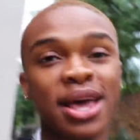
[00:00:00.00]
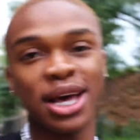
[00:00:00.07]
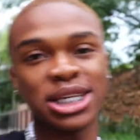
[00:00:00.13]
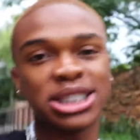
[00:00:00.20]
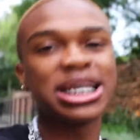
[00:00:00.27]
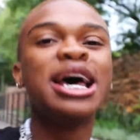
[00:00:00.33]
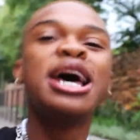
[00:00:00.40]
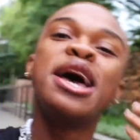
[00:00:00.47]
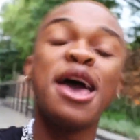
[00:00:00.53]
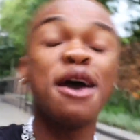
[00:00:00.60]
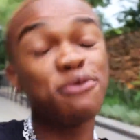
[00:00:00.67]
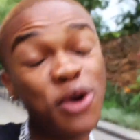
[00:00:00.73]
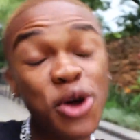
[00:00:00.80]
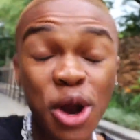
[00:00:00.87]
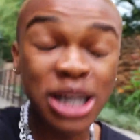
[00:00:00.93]
guess
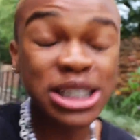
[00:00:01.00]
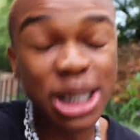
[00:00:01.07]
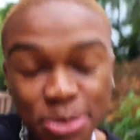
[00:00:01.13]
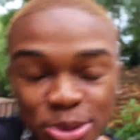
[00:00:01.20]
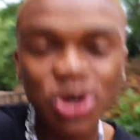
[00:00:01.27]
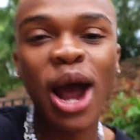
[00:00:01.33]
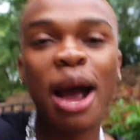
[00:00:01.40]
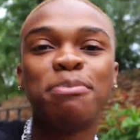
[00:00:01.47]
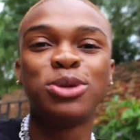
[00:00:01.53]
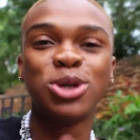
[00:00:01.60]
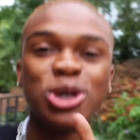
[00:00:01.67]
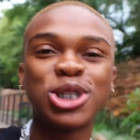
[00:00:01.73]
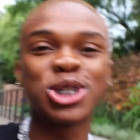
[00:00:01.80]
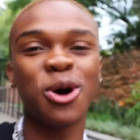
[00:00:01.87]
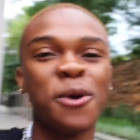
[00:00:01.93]
if you're not subscribed,
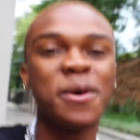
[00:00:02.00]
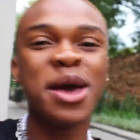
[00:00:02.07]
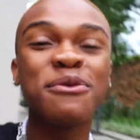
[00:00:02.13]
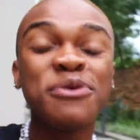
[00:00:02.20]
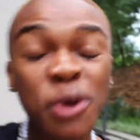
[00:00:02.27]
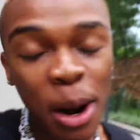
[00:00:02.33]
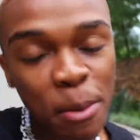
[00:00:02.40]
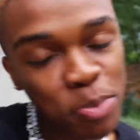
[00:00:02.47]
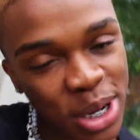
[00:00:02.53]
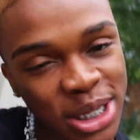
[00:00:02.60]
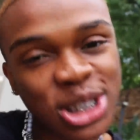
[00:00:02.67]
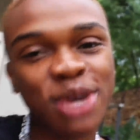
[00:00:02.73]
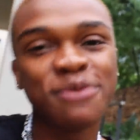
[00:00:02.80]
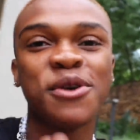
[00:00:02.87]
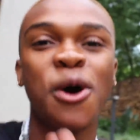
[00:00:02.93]
do so. If you want
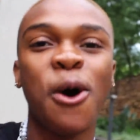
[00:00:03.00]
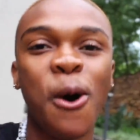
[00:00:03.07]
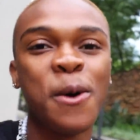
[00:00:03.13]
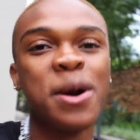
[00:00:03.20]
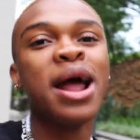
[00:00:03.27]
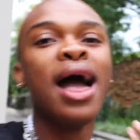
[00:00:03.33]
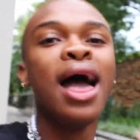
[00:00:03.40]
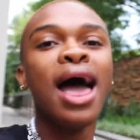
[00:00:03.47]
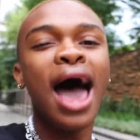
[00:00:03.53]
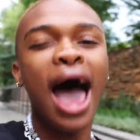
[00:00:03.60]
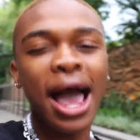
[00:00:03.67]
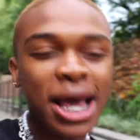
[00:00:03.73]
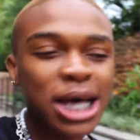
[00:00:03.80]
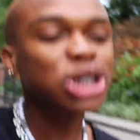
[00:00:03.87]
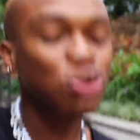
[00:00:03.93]
breasts of your own,
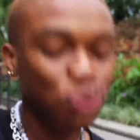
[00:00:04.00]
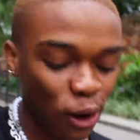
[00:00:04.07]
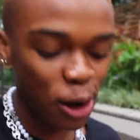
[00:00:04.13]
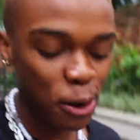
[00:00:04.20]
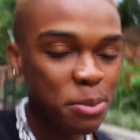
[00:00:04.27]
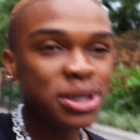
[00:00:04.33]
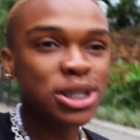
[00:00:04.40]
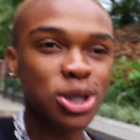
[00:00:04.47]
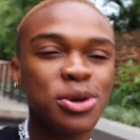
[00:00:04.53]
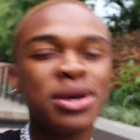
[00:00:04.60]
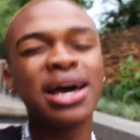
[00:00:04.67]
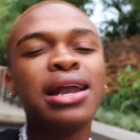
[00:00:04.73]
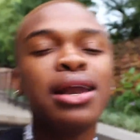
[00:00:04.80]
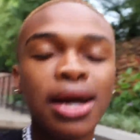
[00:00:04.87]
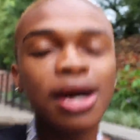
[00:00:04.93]
I guess follow me so you can